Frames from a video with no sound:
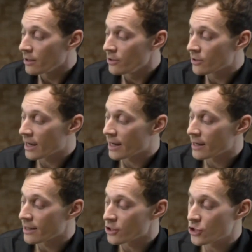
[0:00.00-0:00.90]
You
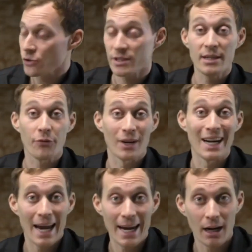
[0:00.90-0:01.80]
can choose different
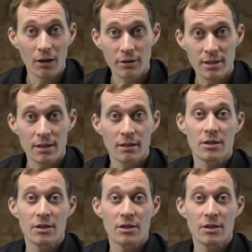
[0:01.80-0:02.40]
layouts.